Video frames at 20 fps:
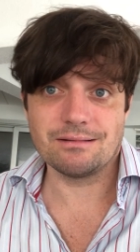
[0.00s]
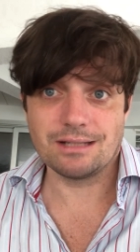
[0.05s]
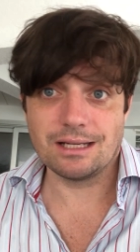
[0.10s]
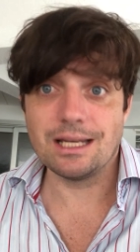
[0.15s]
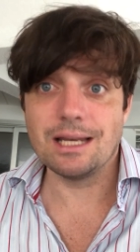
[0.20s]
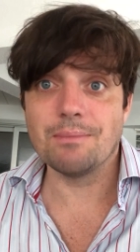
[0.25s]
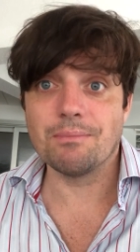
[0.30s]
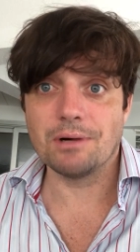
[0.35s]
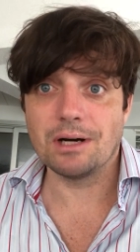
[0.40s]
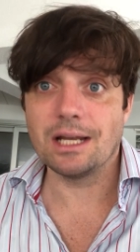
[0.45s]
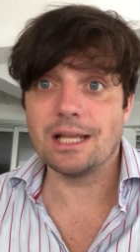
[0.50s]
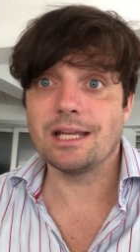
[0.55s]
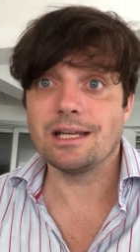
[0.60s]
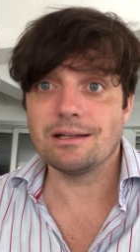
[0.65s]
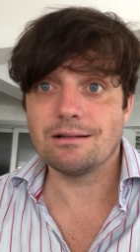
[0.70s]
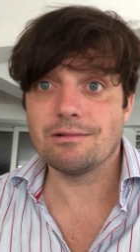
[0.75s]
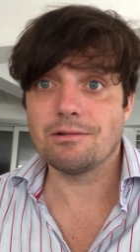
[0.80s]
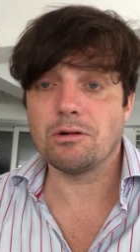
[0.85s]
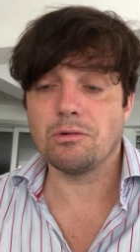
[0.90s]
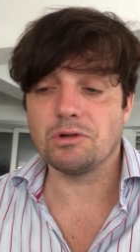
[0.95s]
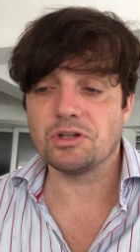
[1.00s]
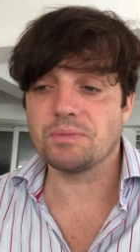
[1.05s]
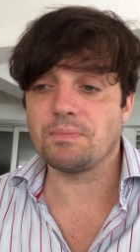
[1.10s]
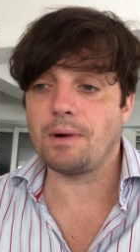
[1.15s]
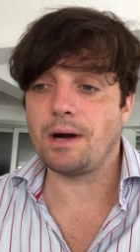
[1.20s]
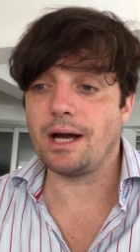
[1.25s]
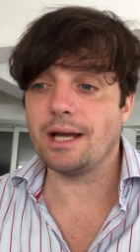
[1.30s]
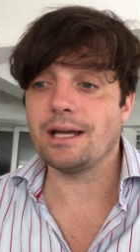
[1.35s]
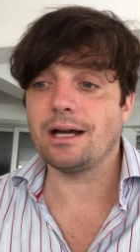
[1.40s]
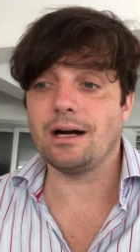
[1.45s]
deliberately caused
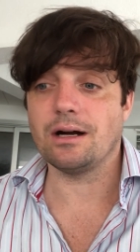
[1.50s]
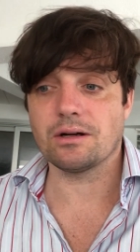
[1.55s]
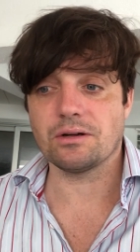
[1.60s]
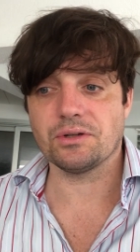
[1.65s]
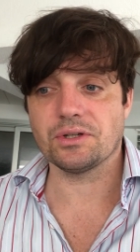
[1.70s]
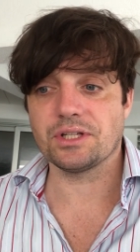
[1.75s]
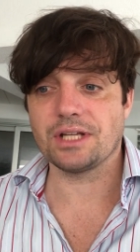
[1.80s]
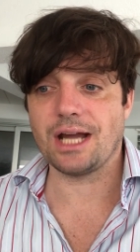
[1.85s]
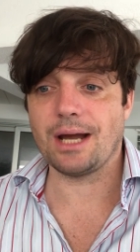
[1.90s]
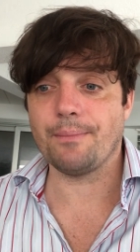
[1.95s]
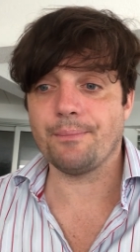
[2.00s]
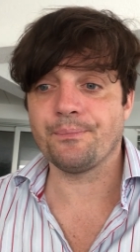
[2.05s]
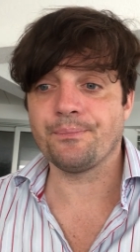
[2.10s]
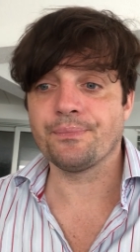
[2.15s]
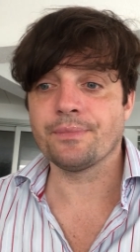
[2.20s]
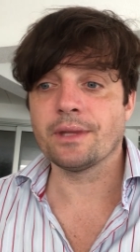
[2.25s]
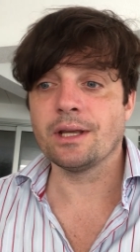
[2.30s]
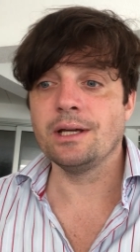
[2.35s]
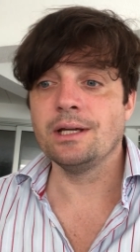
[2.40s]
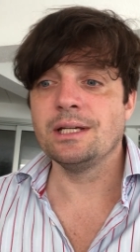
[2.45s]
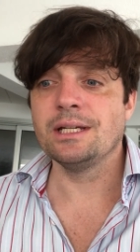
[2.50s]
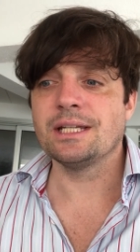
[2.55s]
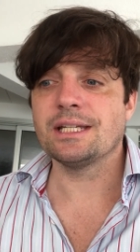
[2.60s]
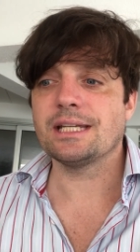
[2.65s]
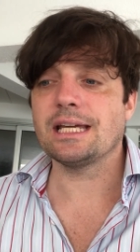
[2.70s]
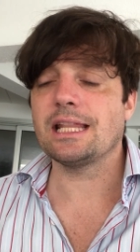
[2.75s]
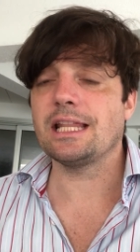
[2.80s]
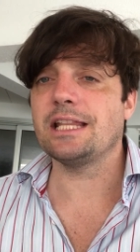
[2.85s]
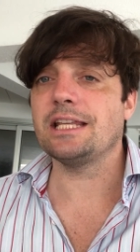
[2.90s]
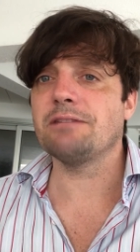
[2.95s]
by Uncle Sam.
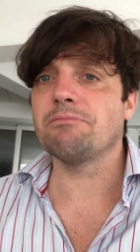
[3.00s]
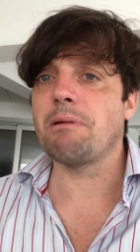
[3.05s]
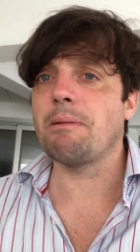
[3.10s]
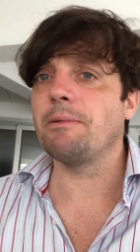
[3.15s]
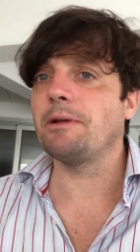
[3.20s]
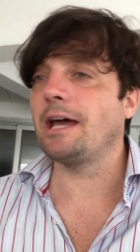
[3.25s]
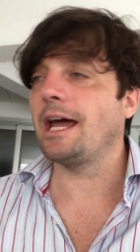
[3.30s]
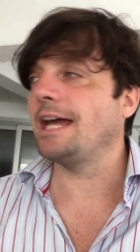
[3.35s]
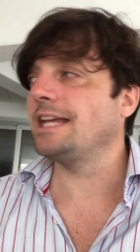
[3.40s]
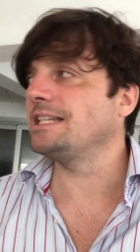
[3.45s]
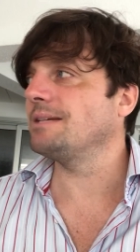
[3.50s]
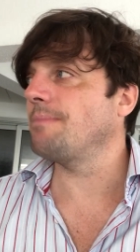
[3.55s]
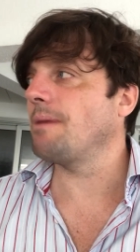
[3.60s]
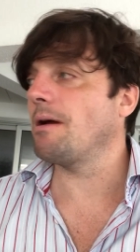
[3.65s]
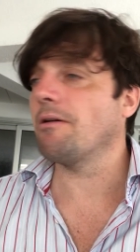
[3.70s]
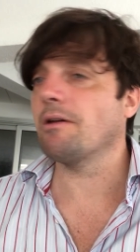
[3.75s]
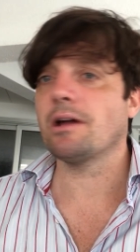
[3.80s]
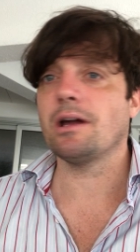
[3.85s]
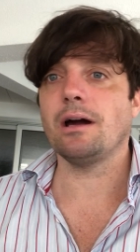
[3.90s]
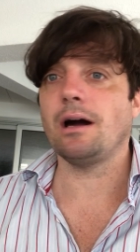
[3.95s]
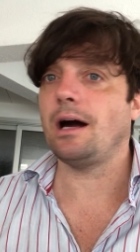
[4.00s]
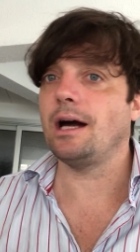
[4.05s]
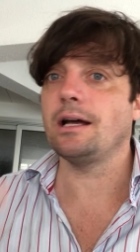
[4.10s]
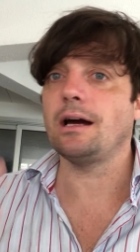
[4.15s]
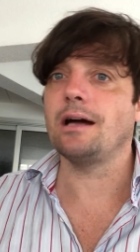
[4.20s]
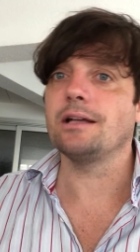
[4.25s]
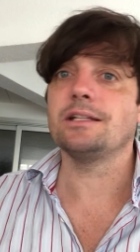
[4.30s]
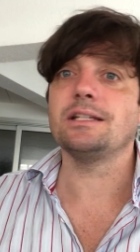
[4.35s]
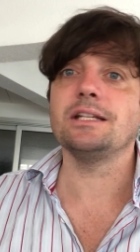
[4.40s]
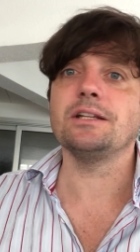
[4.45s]
Saying that these women hate America,
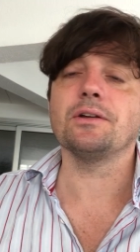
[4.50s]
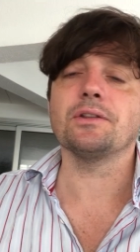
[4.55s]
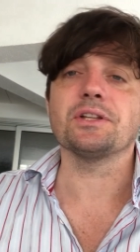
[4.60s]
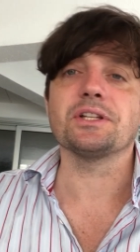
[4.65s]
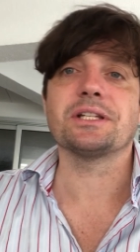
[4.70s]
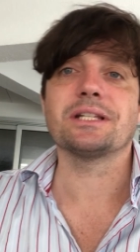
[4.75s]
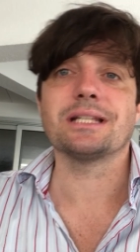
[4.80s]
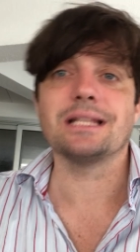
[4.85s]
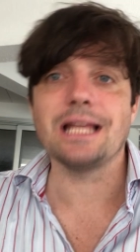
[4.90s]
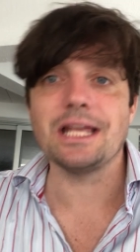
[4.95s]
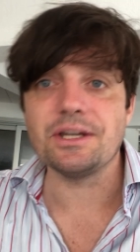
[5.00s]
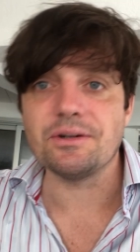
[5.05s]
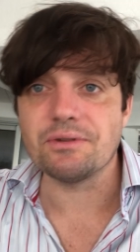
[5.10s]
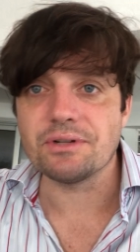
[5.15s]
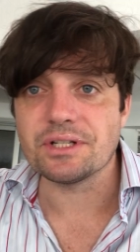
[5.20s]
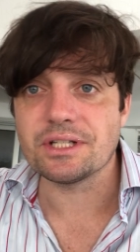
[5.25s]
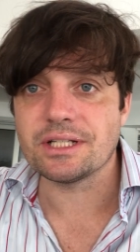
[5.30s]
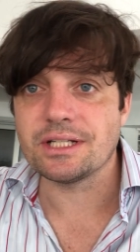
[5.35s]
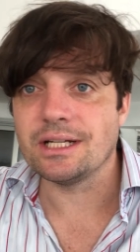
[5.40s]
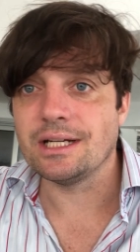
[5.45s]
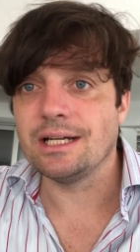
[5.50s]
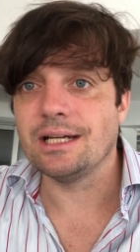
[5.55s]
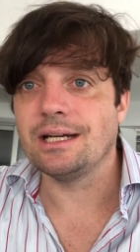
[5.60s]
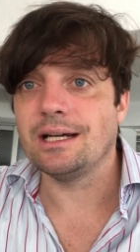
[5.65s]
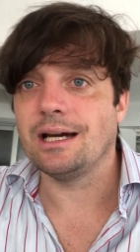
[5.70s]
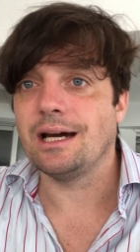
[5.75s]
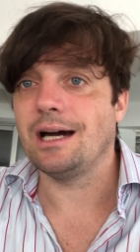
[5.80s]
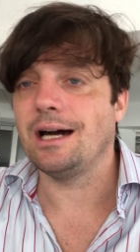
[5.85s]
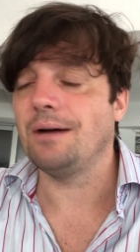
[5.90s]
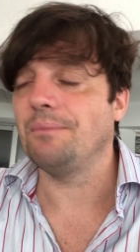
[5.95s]
I, I see not the slenderest
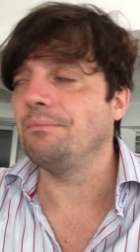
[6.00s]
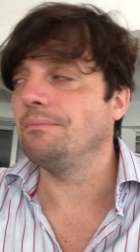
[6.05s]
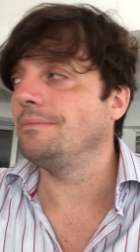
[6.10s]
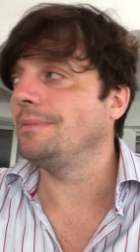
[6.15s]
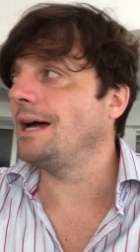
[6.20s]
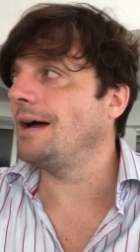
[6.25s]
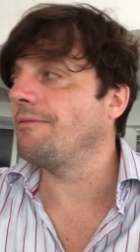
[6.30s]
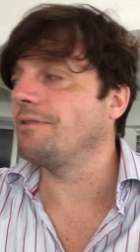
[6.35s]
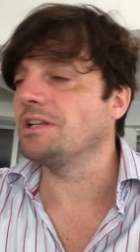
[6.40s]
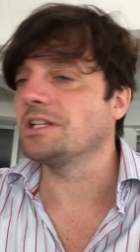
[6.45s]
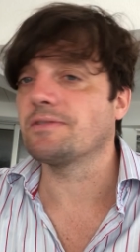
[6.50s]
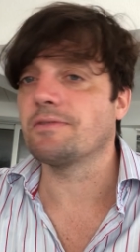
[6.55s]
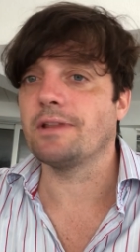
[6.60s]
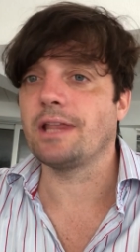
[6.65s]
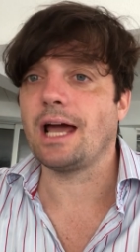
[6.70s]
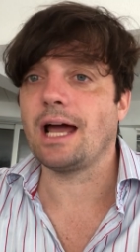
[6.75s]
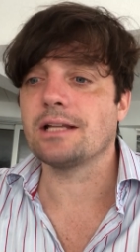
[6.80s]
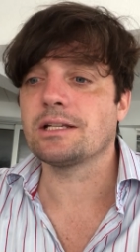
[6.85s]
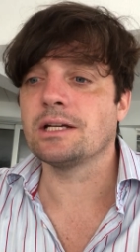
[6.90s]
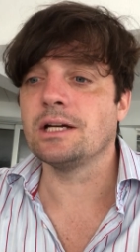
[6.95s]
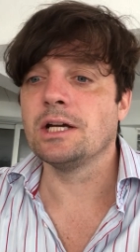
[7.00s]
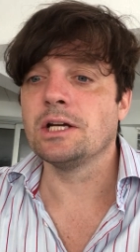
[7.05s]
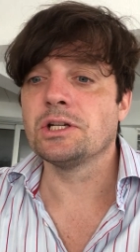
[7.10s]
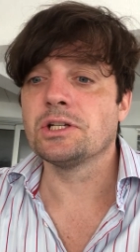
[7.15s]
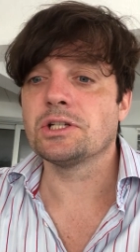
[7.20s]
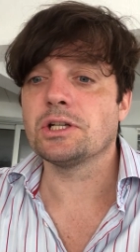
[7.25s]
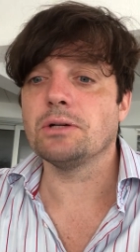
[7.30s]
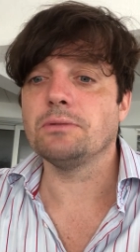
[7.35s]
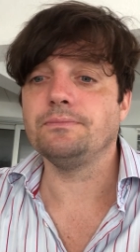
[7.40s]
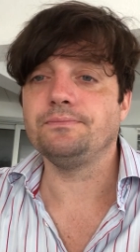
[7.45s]
um, evidence for that.
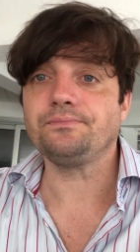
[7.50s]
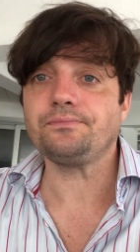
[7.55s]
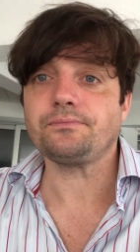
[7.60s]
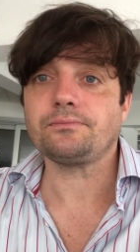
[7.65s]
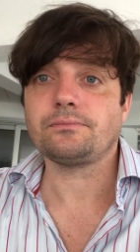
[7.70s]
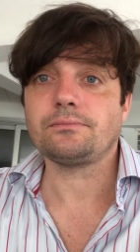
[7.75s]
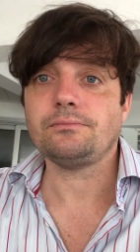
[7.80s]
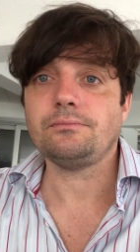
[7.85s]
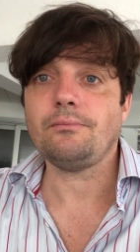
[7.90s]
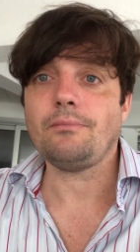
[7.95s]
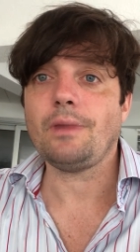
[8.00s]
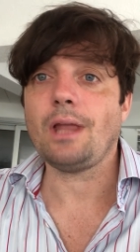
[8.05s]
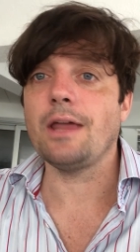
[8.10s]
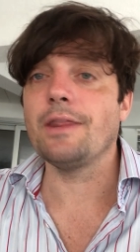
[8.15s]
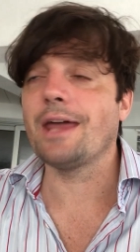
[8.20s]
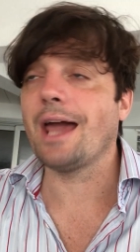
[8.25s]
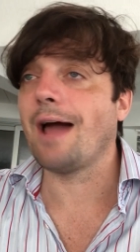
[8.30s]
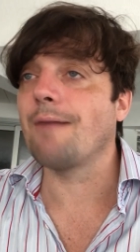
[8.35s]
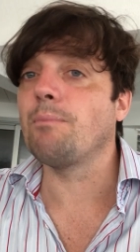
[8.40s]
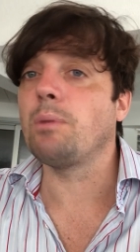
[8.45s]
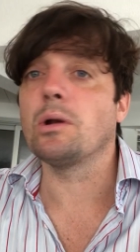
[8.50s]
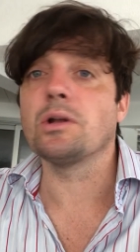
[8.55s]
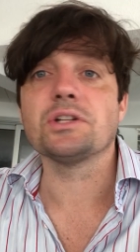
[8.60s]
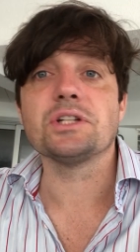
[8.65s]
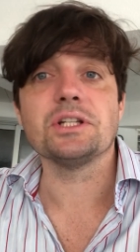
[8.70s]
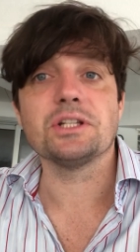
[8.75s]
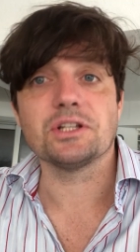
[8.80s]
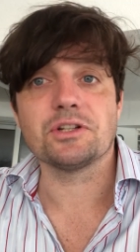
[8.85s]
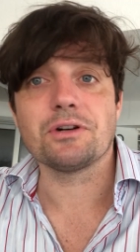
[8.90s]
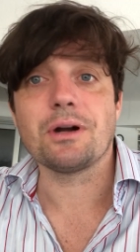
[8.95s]
So they have
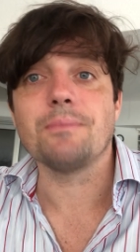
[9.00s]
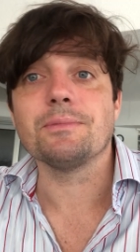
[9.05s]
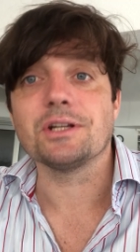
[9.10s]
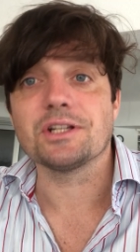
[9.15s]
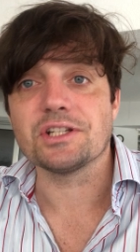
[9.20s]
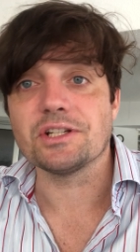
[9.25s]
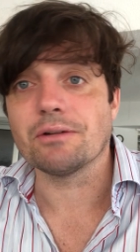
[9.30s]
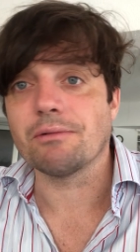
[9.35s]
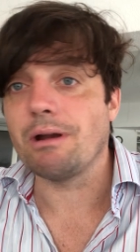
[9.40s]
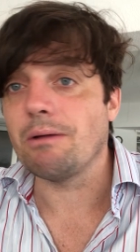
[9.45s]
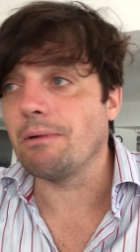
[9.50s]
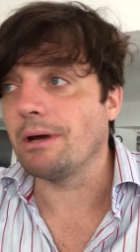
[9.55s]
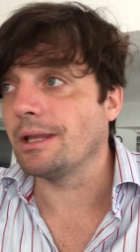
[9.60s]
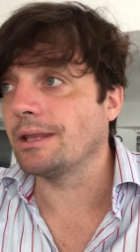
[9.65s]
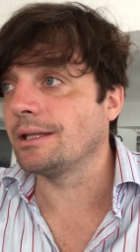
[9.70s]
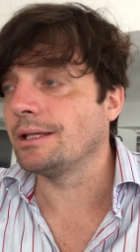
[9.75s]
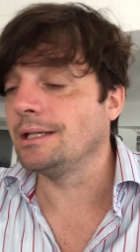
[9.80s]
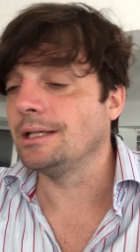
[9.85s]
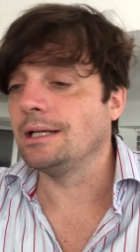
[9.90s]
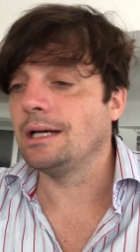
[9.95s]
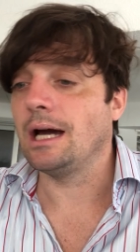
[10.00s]
policies that Trump doesn't agree with.